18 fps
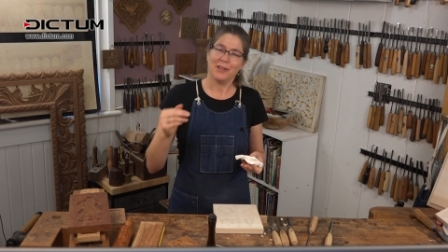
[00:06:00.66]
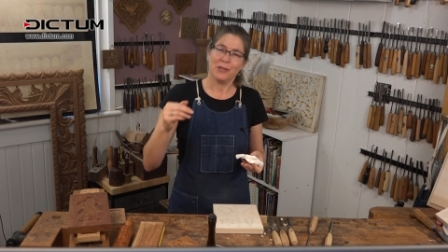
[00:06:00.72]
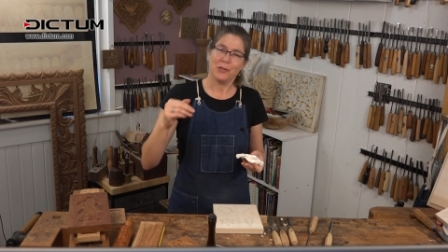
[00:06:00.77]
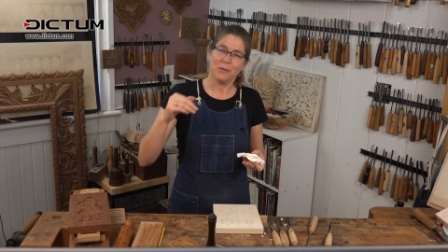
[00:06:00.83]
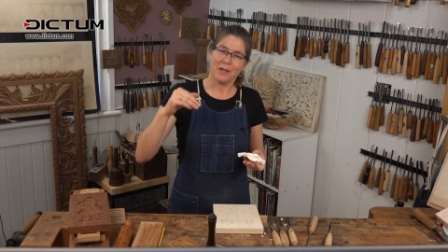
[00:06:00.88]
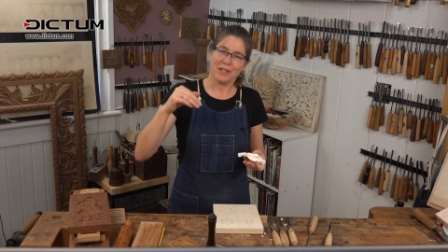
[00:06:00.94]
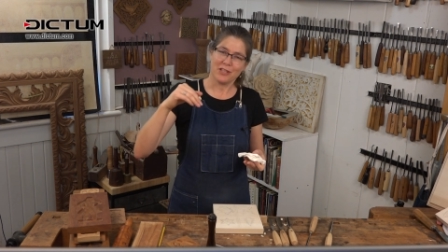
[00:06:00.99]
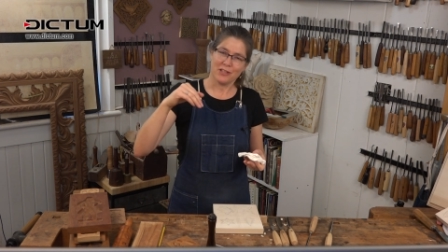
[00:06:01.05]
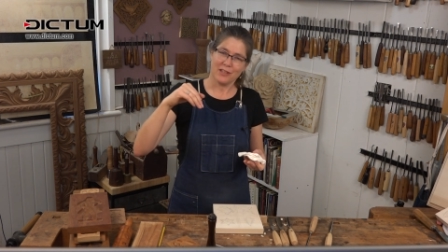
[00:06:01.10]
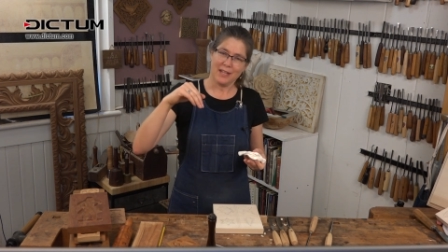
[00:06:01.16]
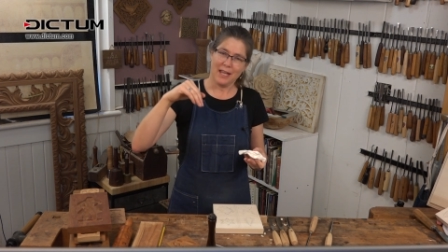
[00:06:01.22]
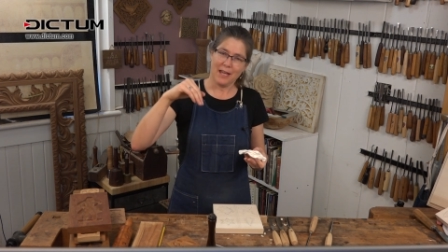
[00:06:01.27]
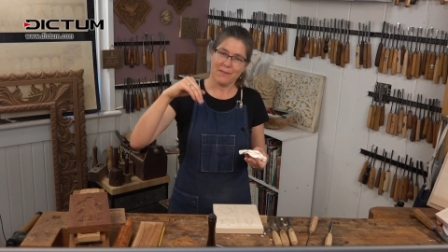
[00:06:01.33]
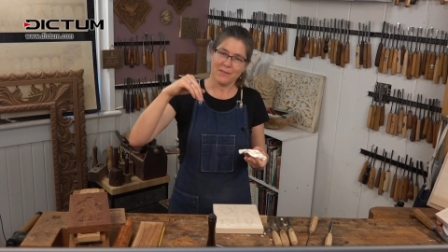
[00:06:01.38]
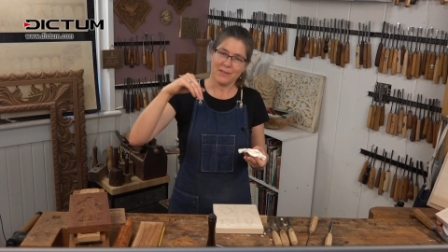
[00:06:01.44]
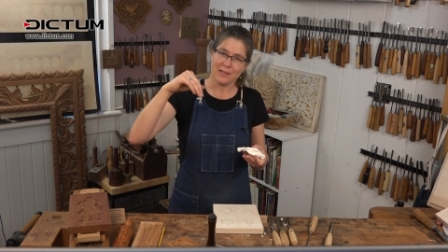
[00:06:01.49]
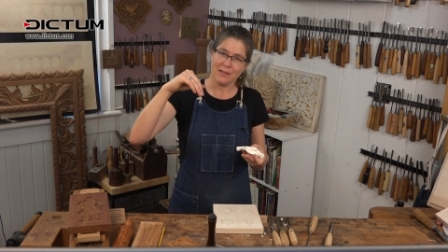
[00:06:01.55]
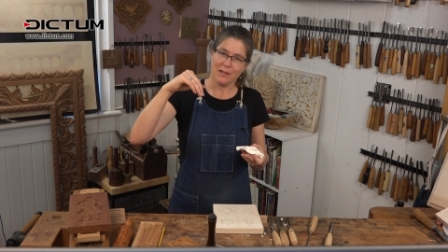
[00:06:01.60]
you actually
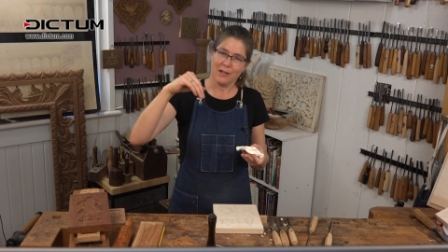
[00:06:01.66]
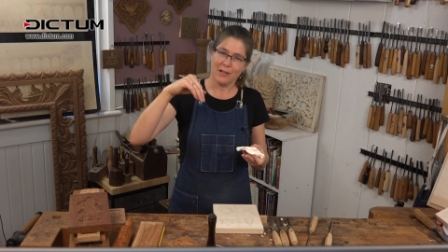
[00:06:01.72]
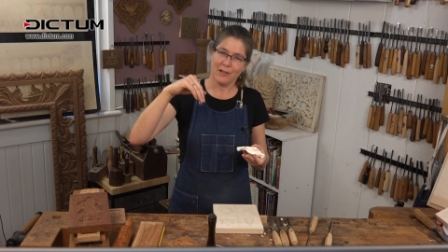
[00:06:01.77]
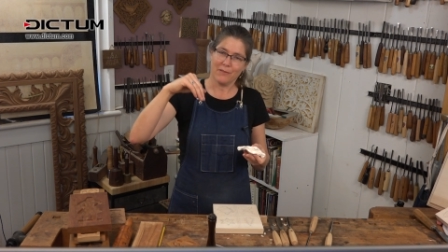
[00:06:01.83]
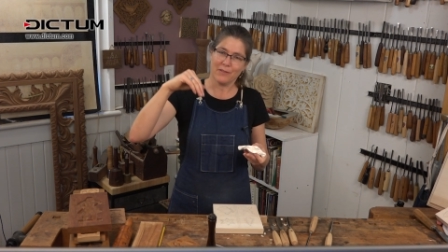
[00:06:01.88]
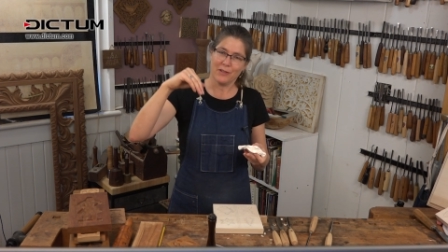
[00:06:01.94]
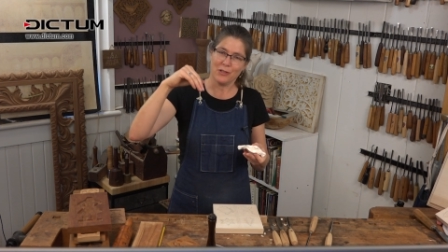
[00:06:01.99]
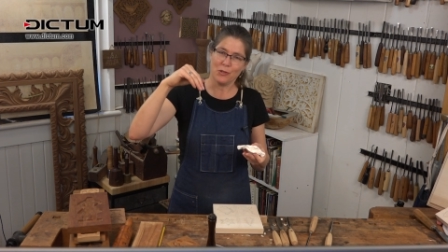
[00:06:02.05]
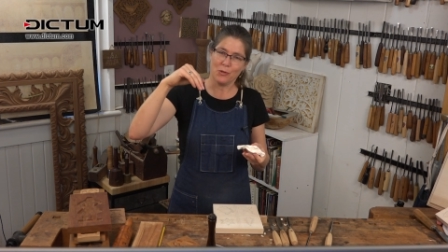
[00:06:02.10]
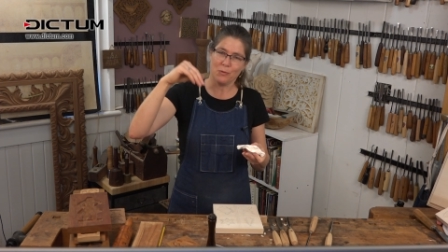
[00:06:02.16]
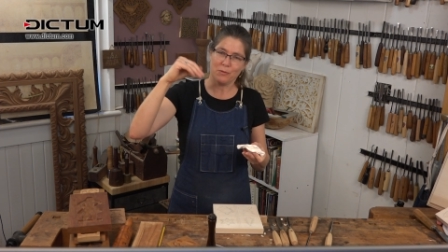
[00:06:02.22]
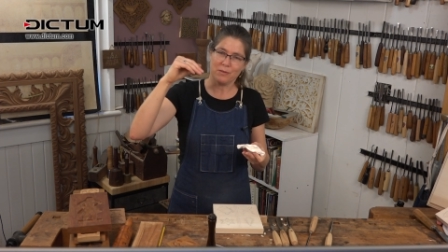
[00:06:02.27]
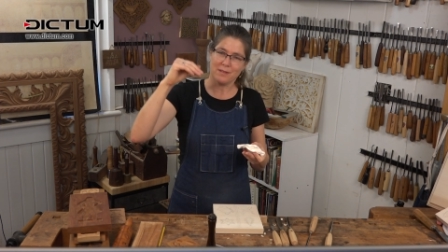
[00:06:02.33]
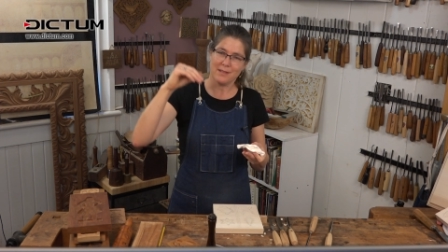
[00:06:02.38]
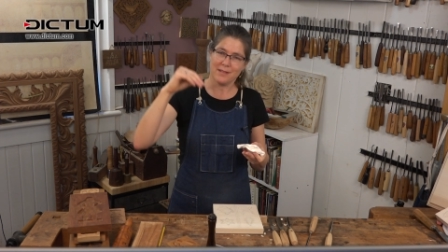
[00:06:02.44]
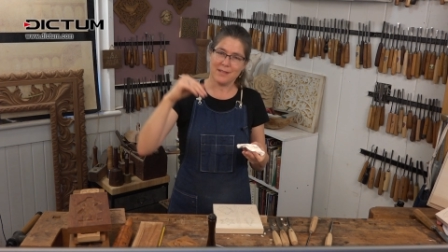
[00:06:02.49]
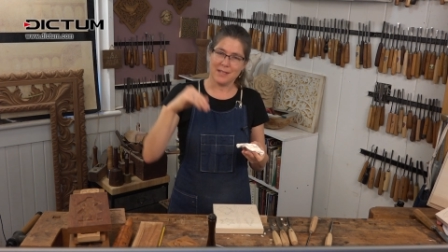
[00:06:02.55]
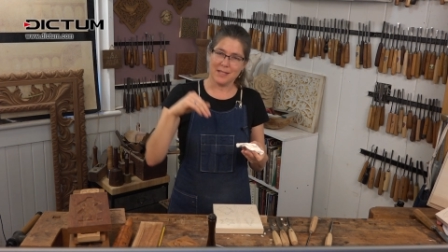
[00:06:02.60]
have to carve the
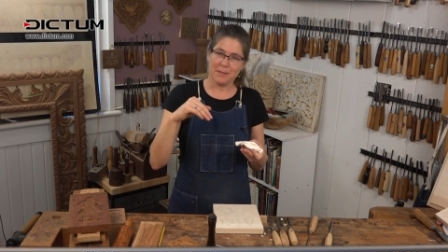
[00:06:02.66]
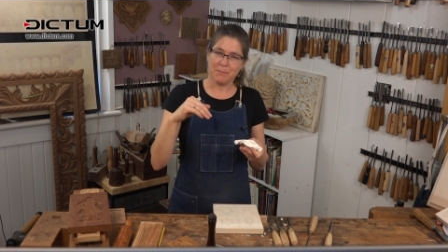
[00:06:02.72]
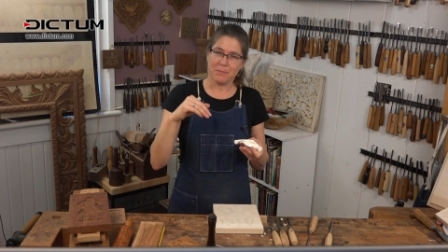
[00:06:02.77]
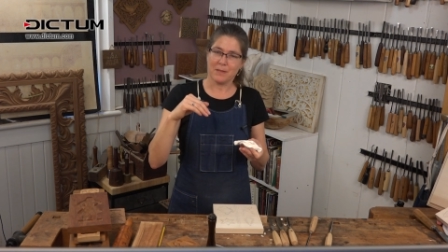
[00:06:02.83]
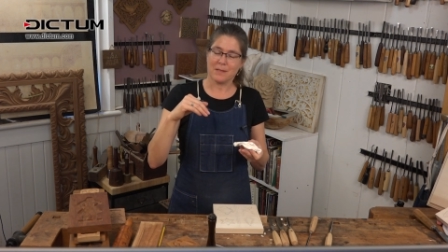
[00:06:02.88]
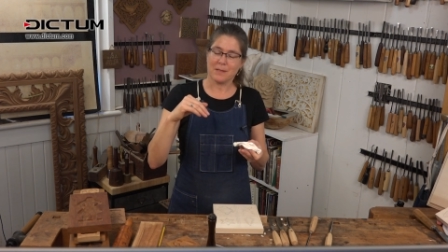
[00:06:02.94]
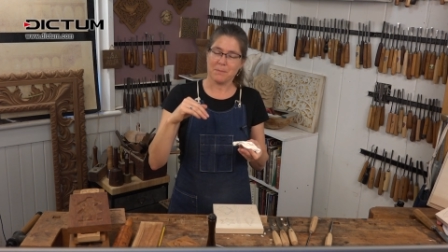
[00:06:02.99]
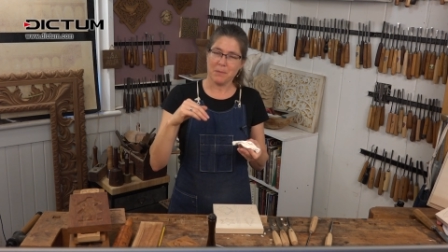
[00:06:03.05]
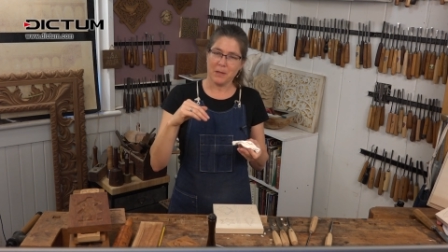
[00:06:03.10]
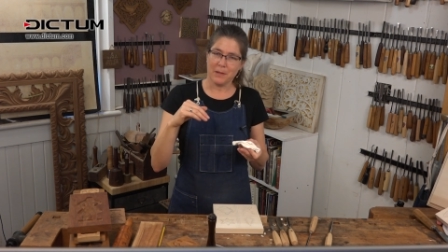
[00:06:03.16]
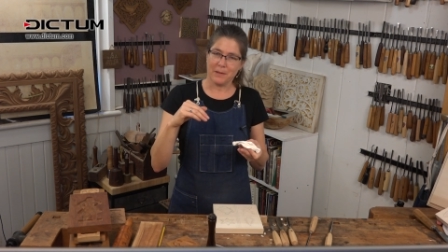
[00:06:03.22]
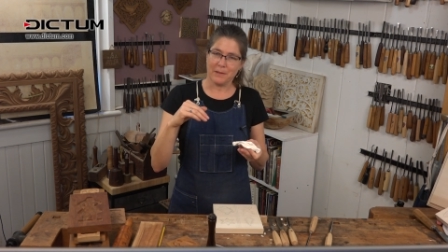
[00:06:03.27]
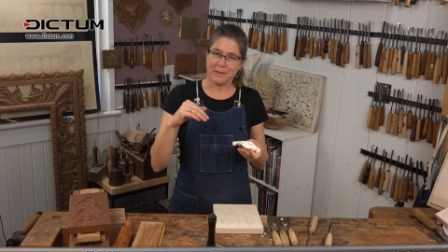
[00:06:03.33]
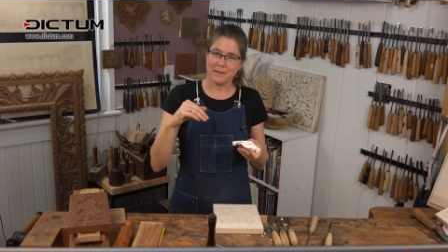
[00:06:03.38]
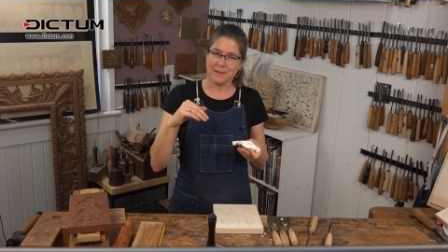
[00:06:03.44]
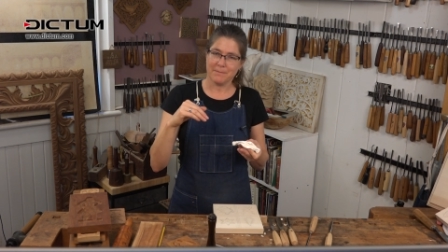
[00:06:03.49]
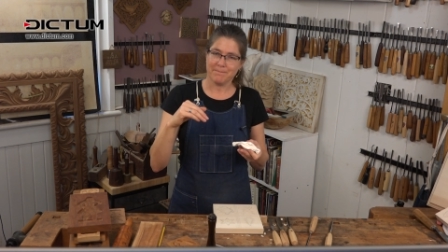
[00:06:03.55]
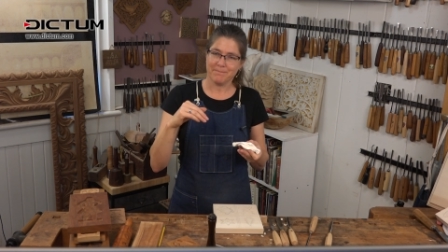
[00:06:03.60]
nose the deepest
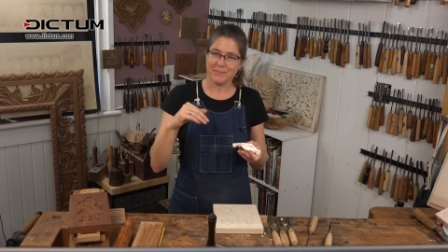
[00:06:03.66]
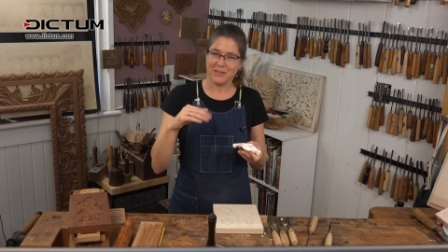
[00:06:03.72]
part.